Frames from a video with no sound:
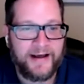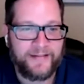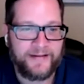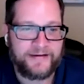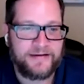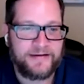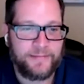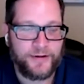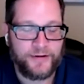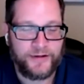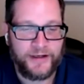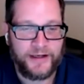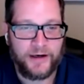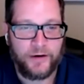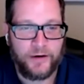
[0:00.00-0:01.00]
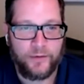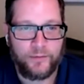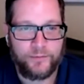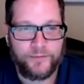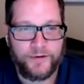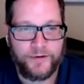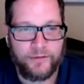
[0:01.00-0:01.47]
They typically
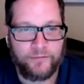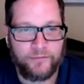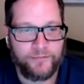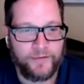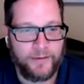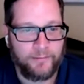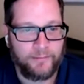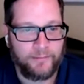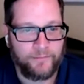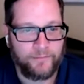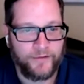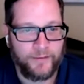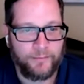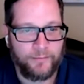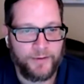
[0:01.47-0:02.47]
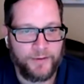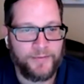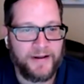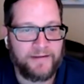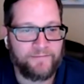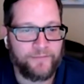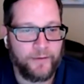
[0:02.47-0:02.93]
go, you know, from
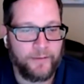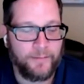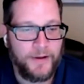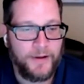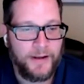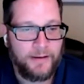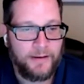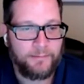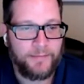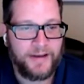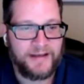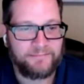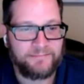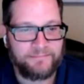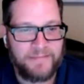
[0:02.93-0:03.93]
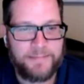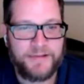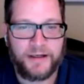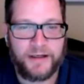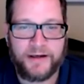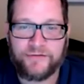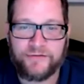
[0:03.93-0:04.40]
replatform being
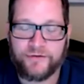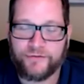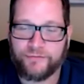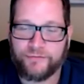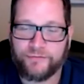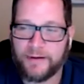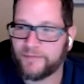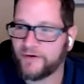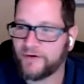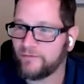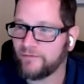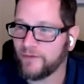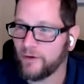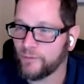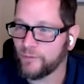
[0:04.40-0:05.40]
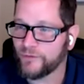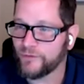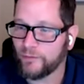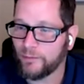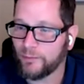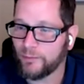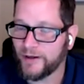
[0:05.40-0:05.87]
maybe the least disruptive over
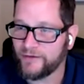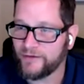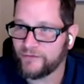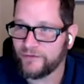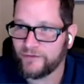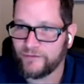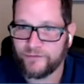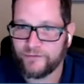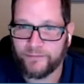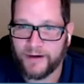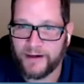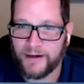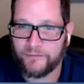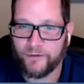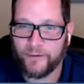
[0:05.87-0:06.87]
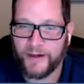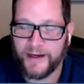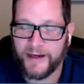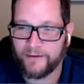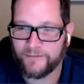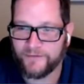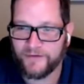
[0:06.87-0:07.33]
to replaces, right? Throwing
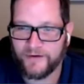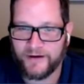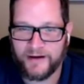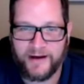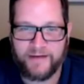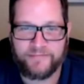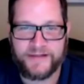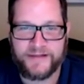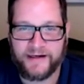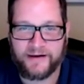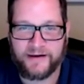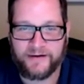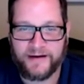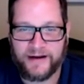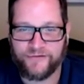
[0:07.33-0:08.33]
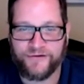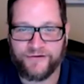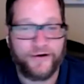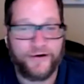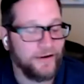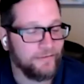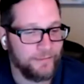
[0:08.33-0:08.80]
out everything and kind of
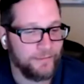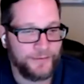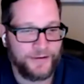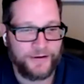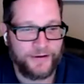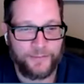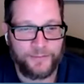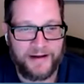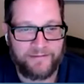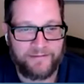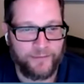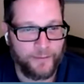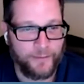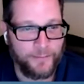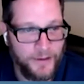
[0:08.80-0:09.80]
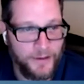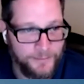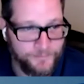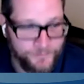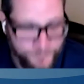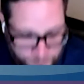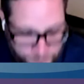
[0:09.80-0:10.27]
starting over with a new platform.
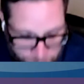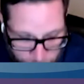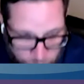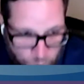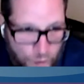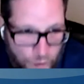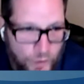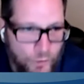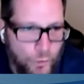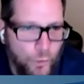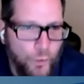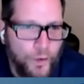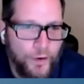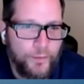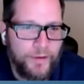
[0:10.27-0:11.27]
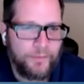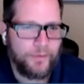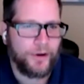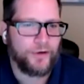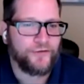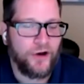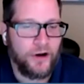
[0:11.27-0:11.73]
Where we
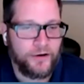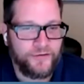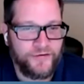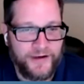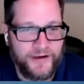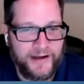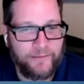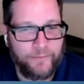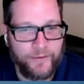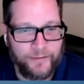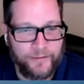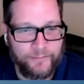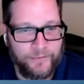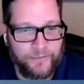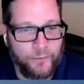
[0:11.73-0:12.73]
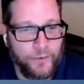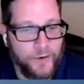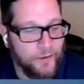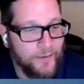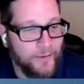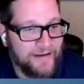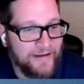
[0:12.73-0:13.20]
want to talk today, where we'll
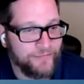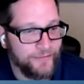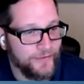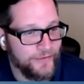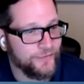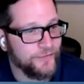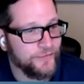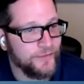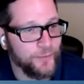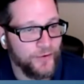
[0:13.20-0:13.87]
go after this in the